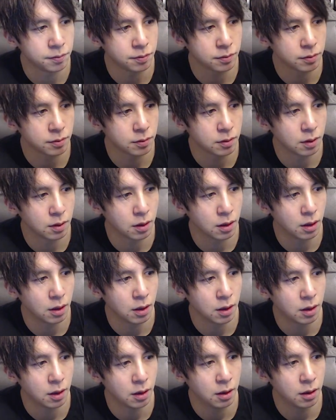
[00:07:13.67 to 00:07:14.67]

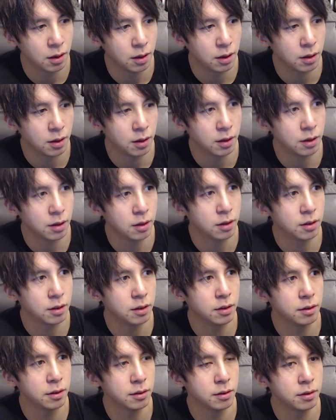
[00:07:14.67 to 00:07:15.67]

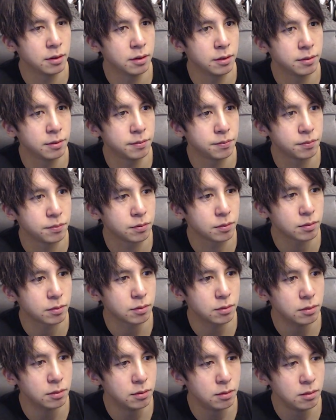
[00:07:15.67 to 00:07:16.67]

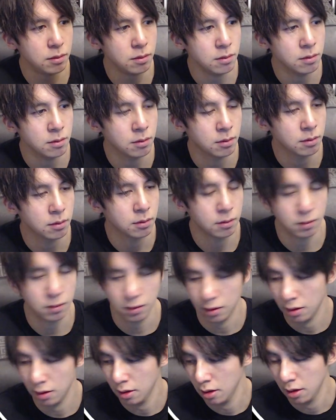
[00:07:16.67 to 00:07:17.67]

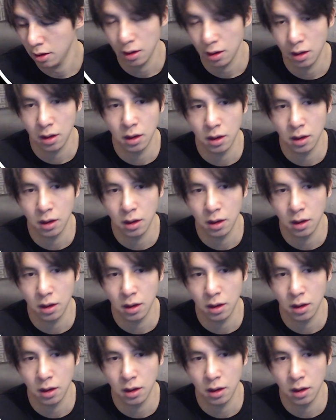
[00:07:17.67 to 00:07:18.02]
No one is speaking in this clip.